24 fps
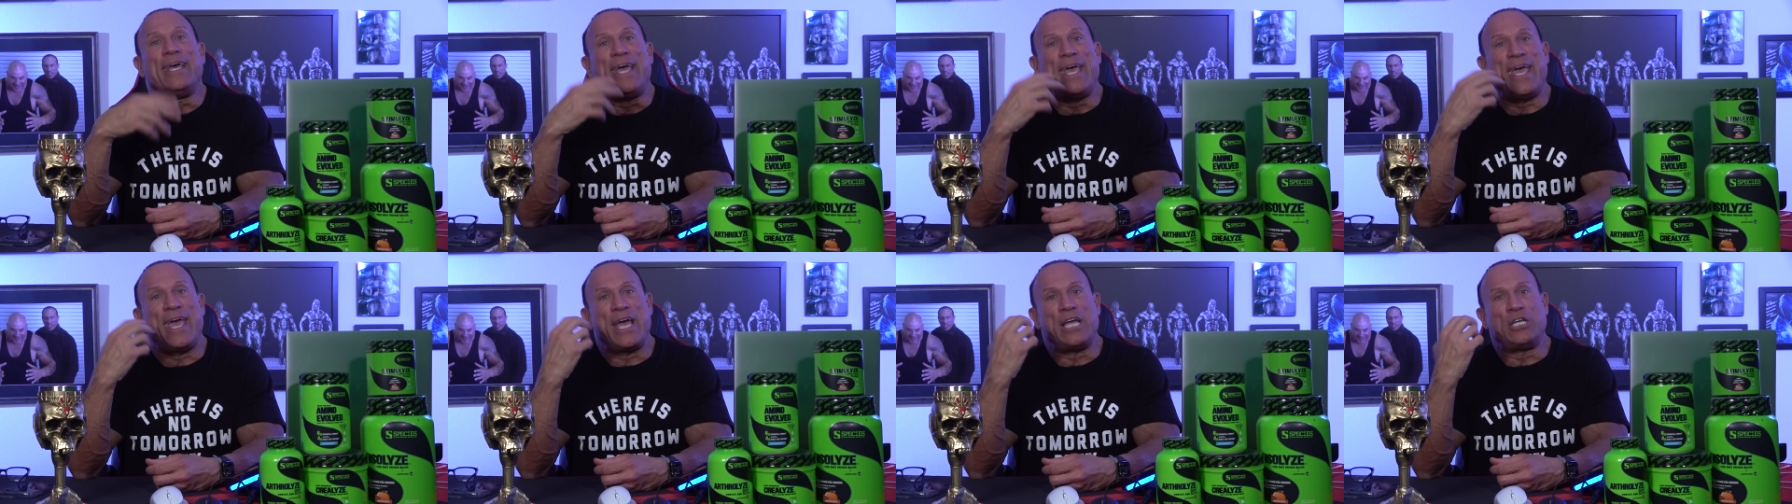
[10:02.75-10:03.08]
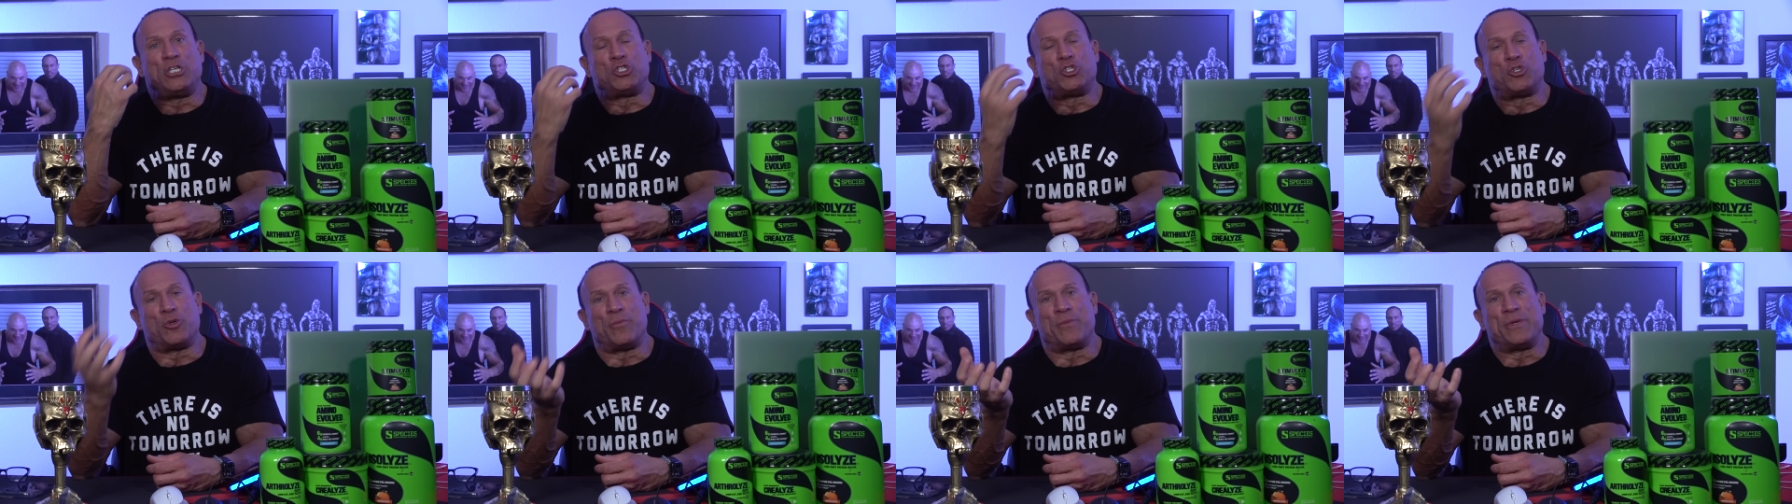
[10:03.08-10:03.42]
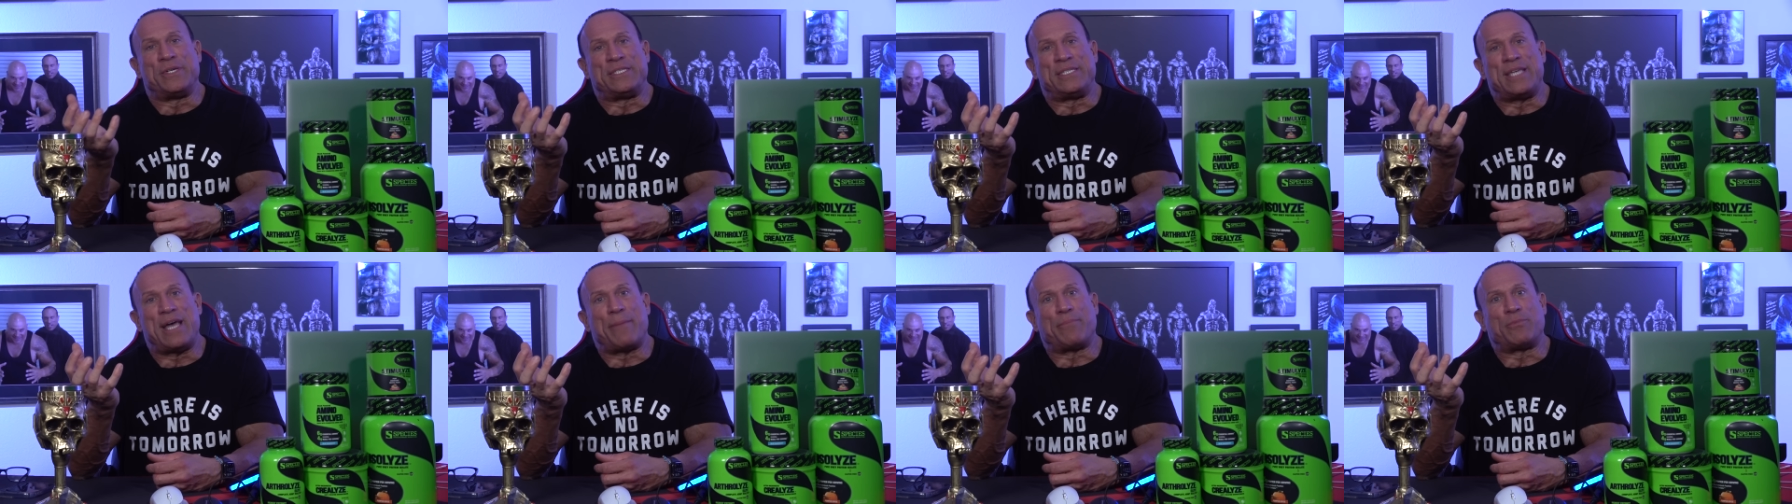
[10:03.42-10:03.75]
androgen
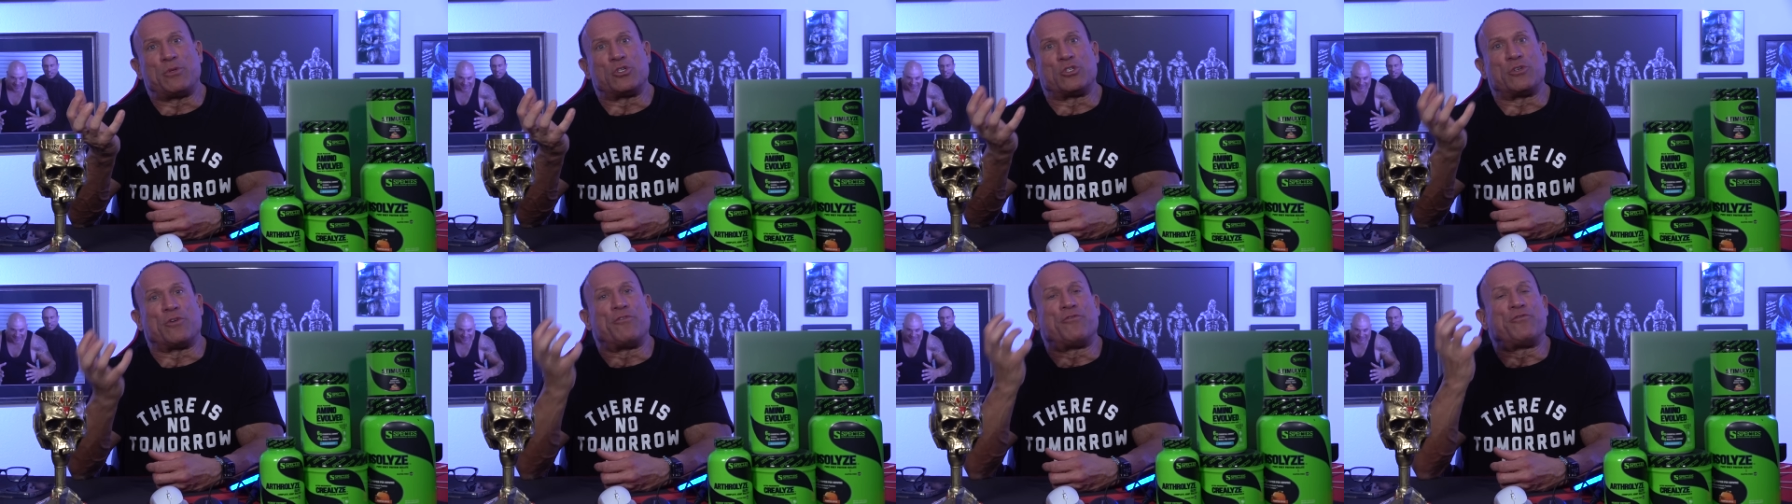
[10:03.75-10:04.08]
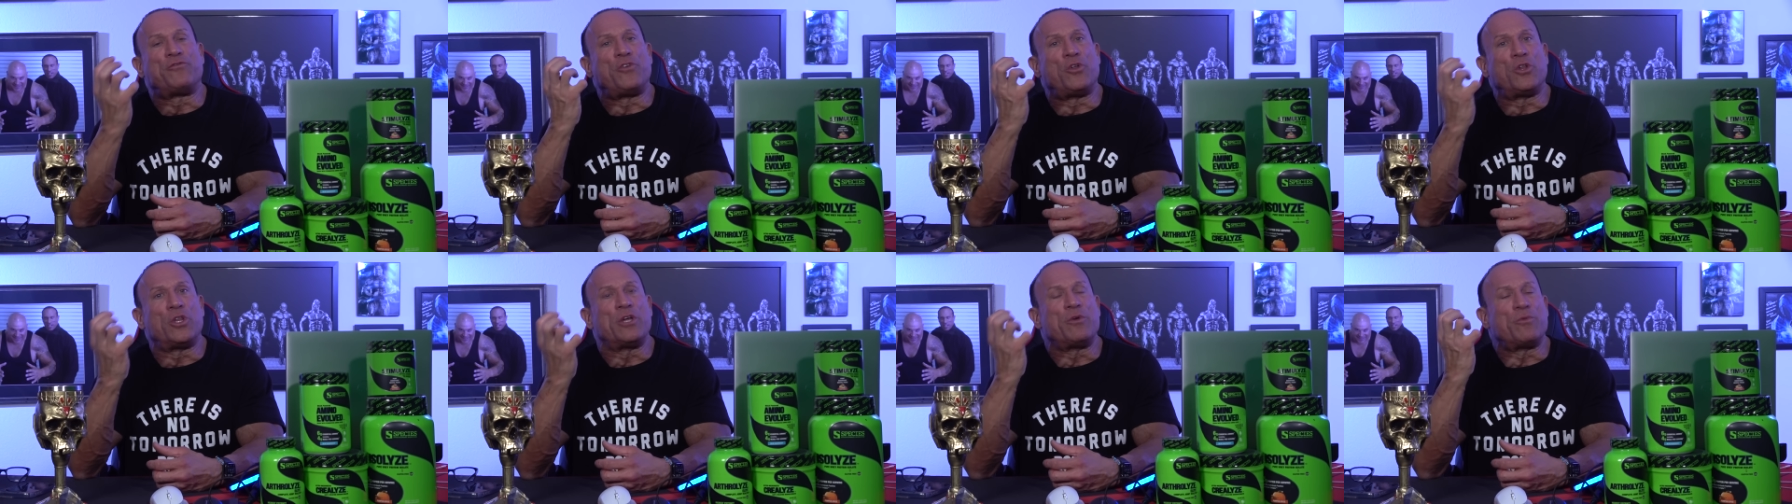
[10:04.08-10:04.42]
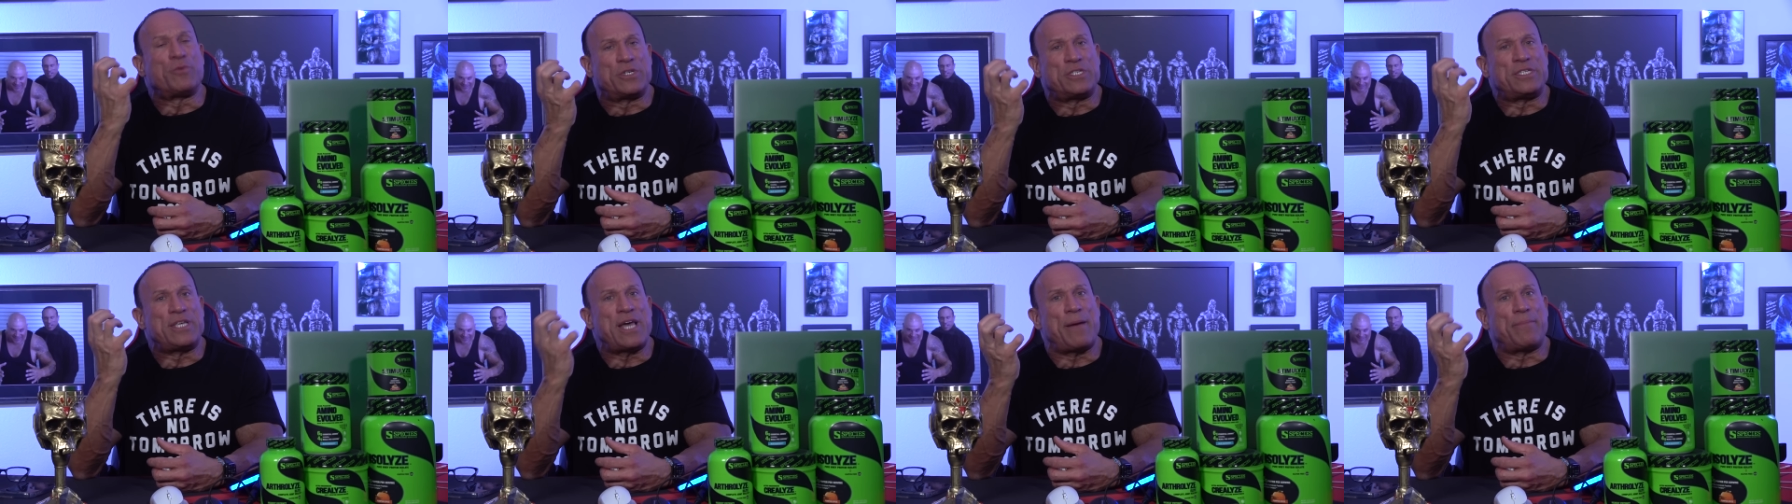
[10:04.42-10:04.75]
receptors are fully
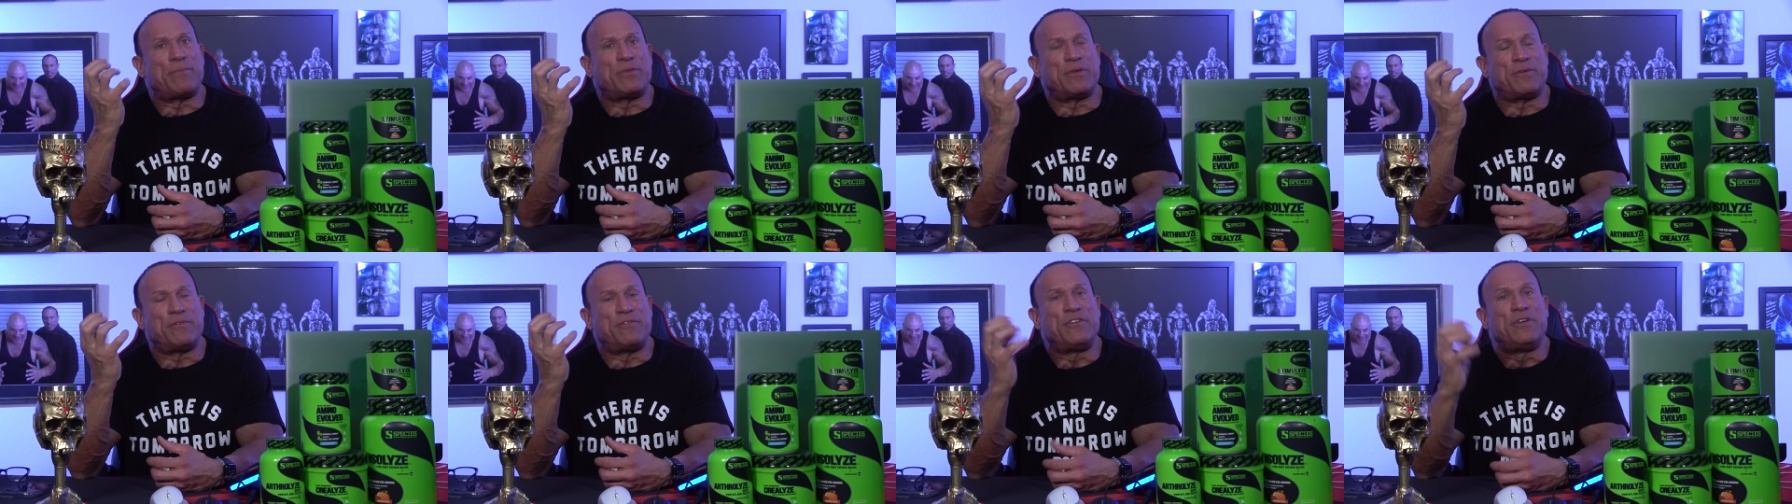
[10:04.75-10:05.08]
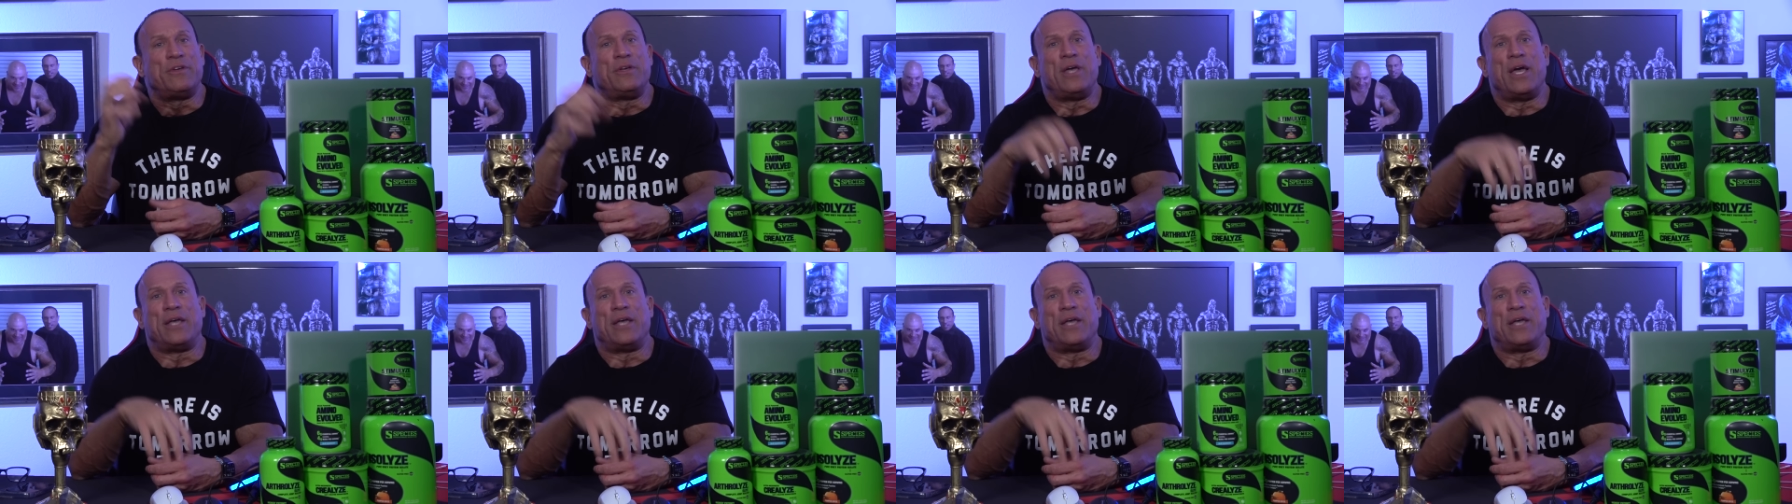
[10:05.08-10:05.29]
receptive